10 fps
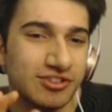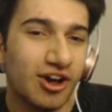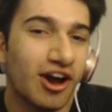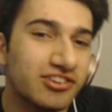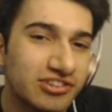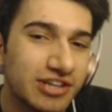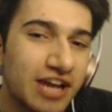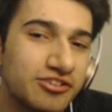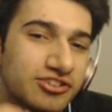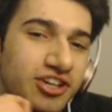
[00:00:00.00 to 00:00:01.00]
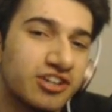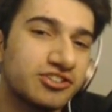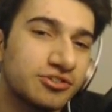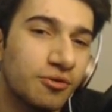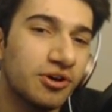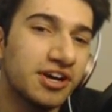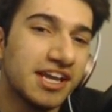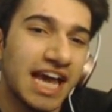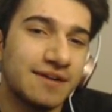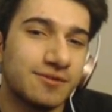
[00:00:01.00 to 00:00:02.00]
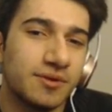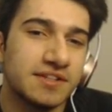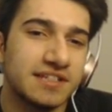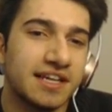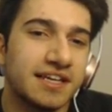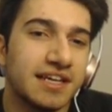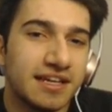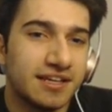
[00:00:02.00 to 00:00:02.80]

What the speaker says: touch Thor. Everyone's like,